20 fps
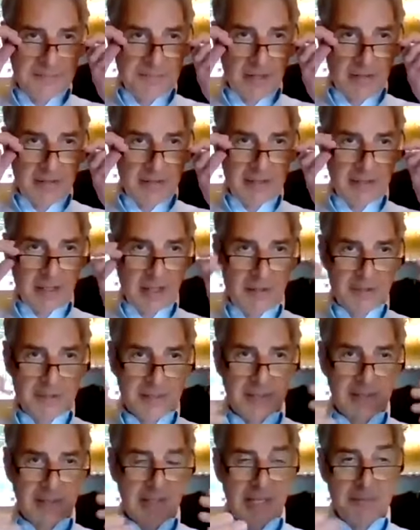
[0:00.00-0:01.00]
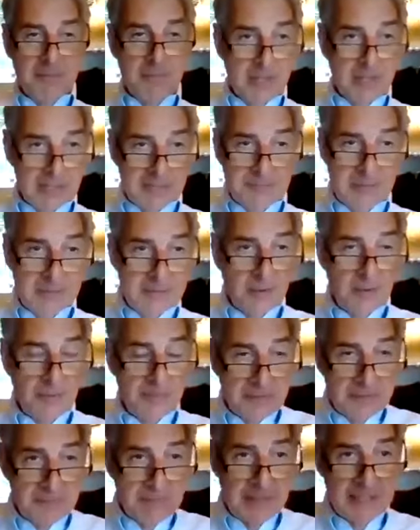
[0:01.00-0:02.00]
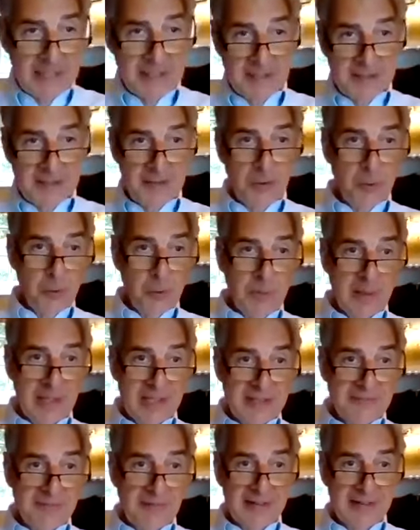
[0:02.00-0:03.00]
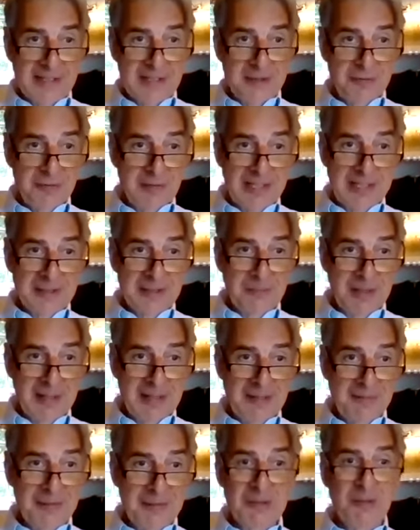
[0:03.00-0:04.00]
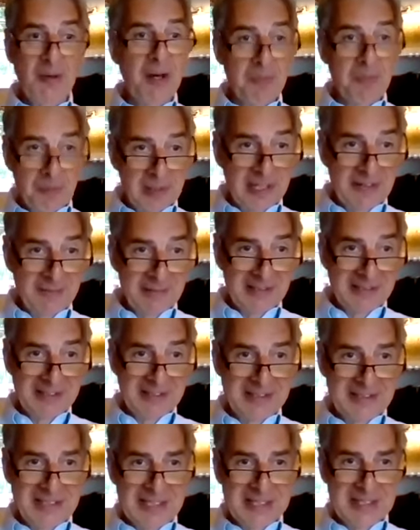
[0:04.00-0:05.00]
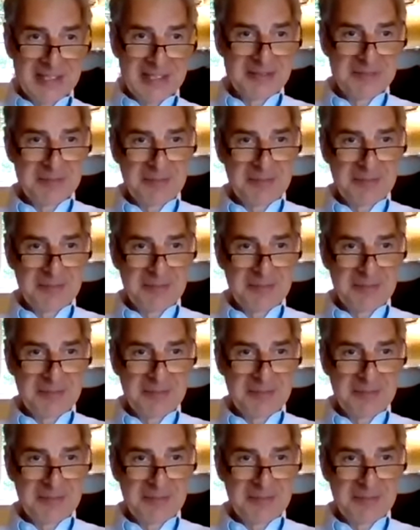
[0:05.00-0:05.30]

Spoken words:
very encouraging, Claire. In my experience, office managers are always very strict, wherever you are, whatever the conditions.